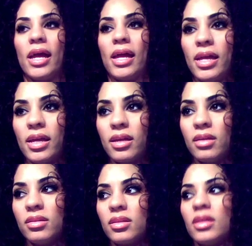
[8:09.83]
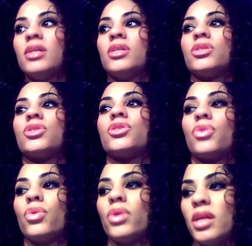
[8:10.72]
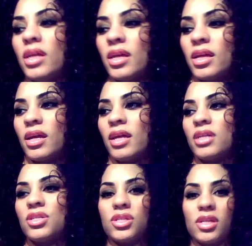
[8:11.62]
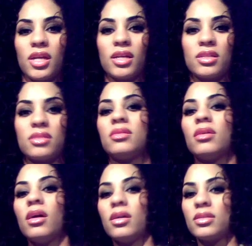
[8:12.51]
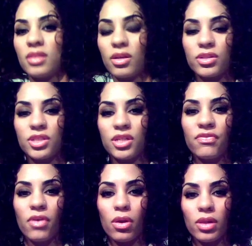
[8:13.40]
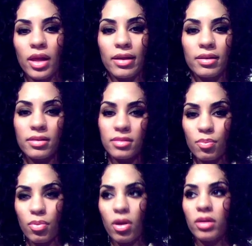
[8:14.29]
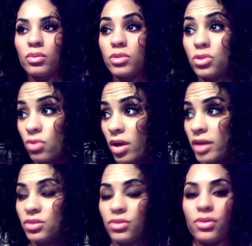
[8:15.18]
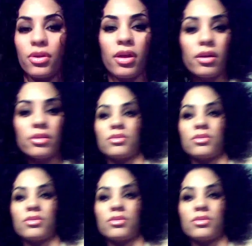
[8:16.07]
And Shorty SGS Sarah, she felt like the product was drying to her hair,